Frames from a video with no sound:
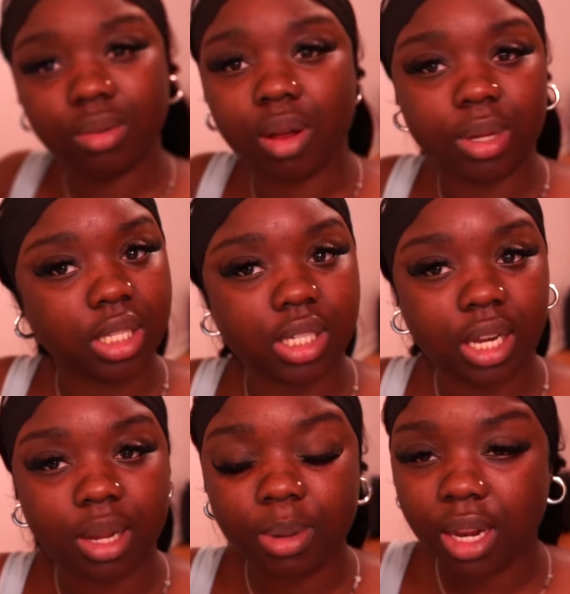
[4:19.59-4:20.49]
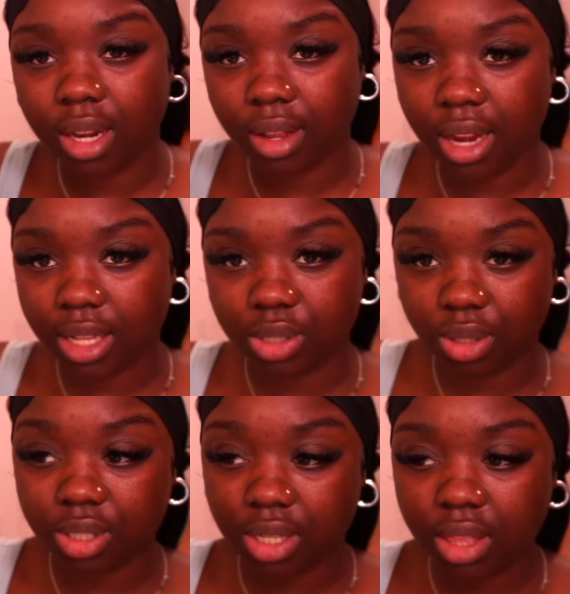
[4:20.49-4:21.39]
wrong with the shade, let me not lie to you,
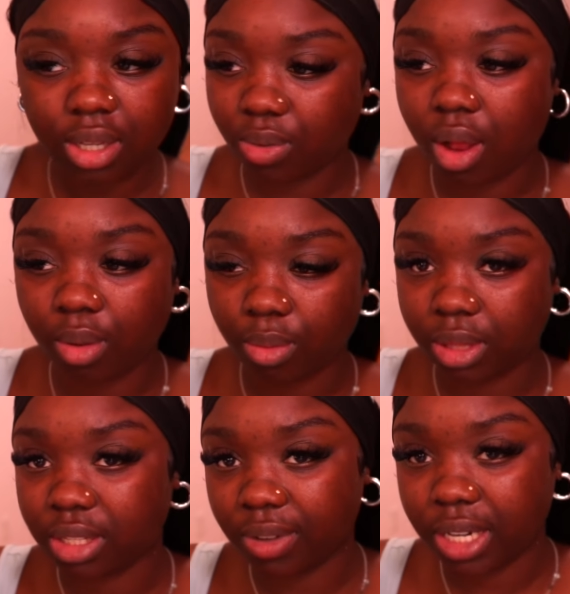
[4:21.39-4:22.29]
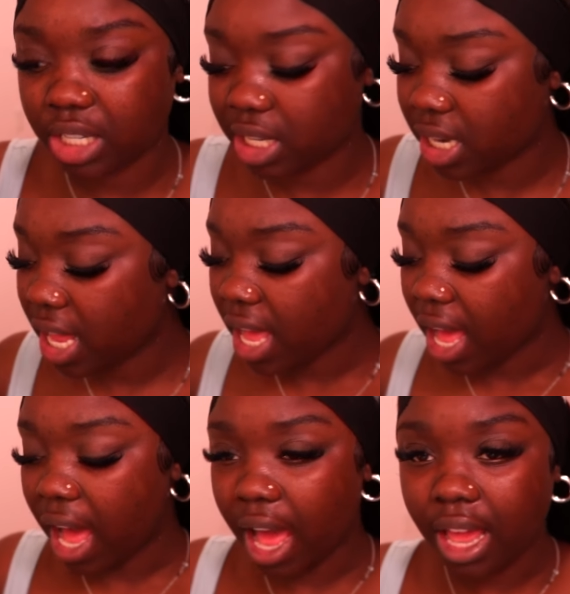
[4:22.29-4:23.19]
there's nothing wrong with this foundation.
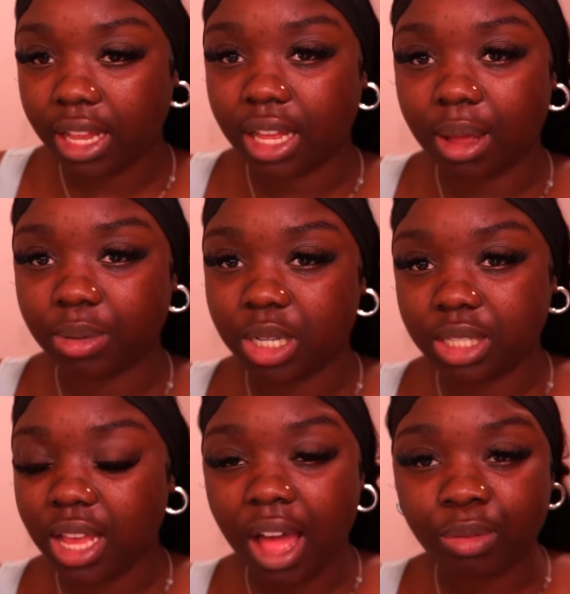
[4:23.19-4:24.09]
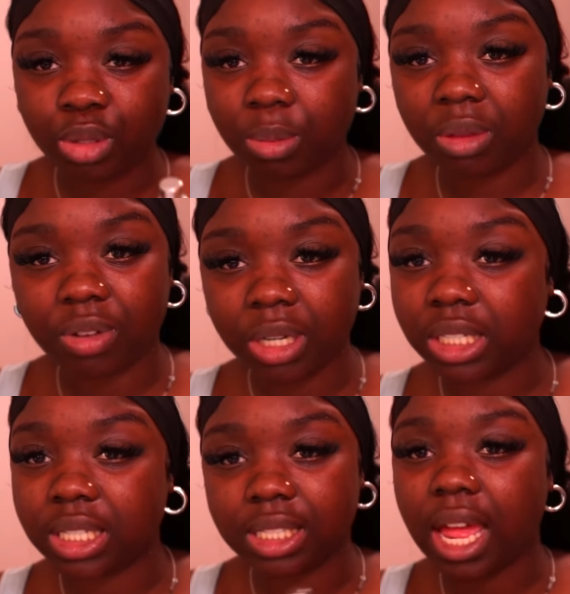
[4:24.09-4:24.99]
I just have so many
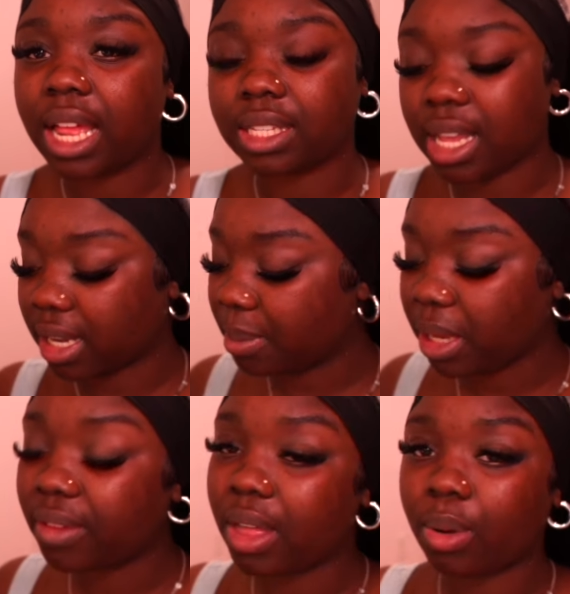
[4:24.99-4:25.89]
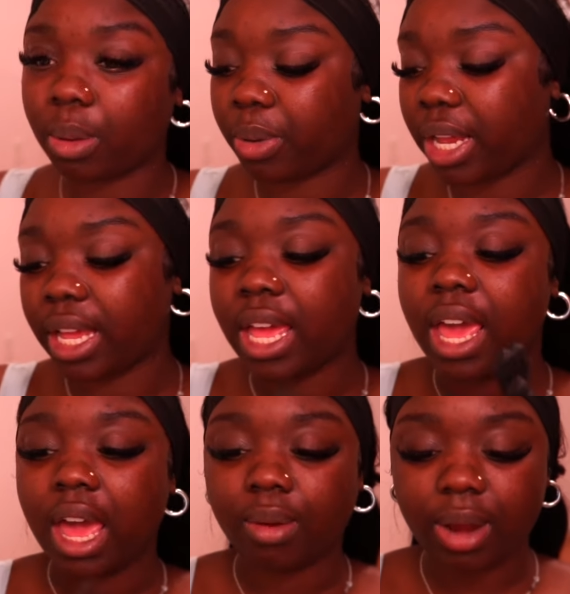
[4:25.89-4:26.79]
foundations that it's like, let me give that one a break.
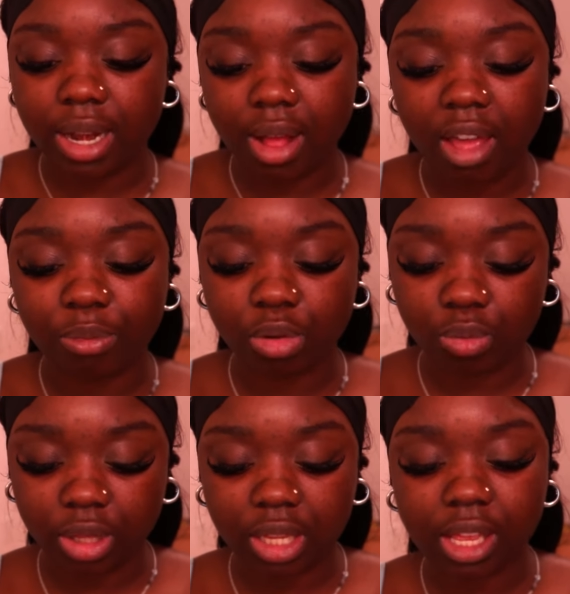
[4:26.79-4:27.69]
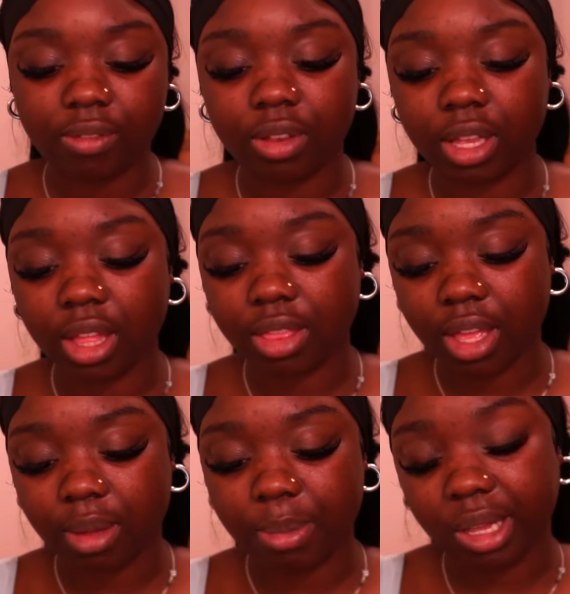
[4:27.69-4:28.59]
And right now I've been really loving
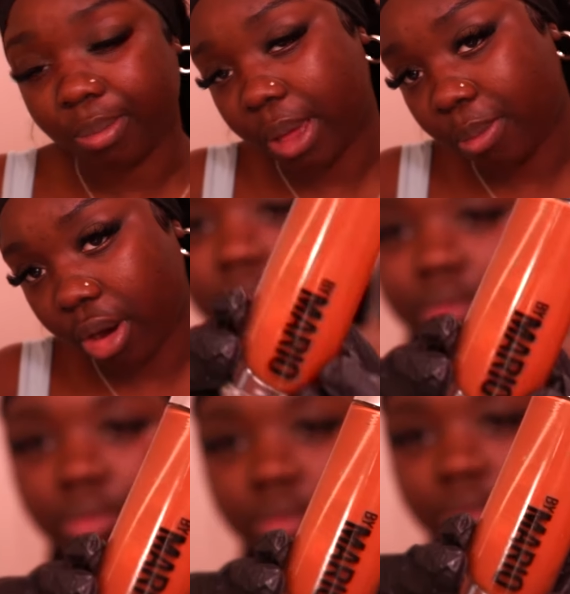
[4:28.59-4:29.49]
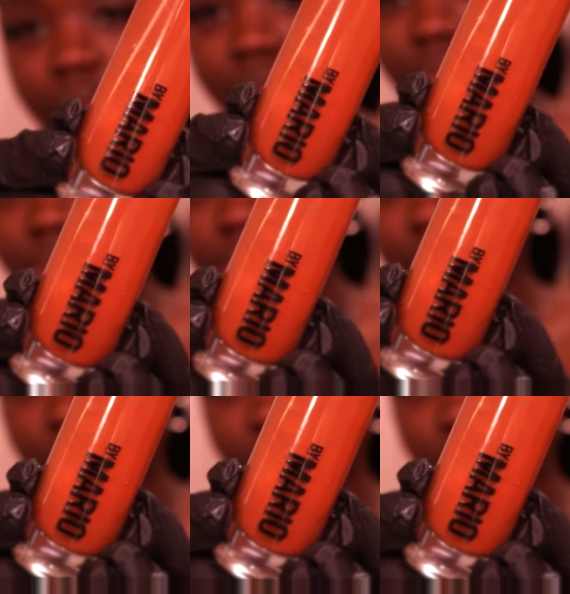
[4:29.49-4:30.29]
the Makeup by Mario foundation, and this is in the